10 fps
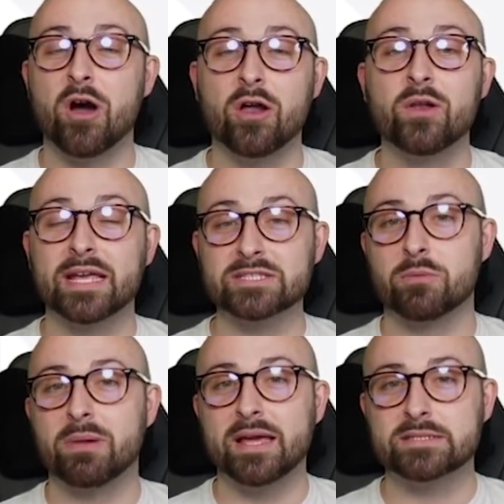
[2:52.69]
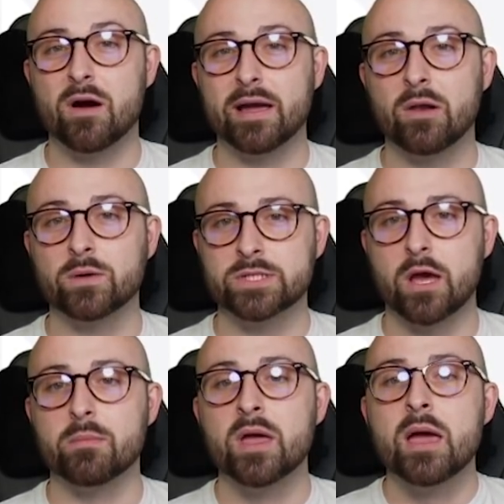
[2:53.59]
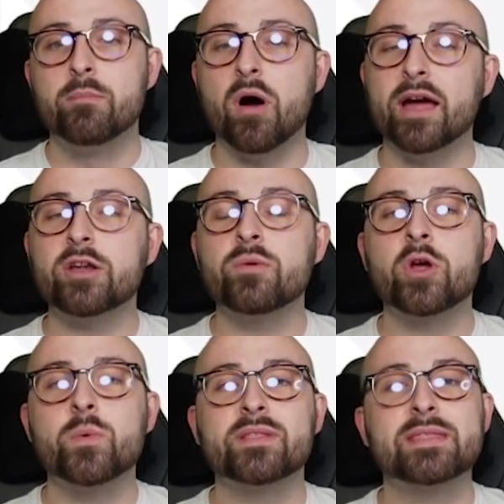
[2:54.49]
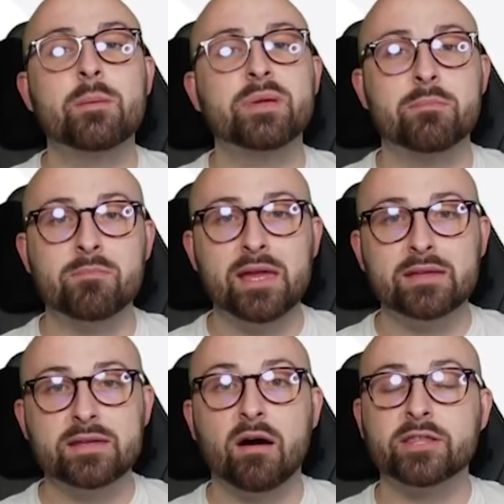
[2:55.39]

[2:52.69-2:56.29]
are looking to replace Target long term. But I don't know whether that will be immediate.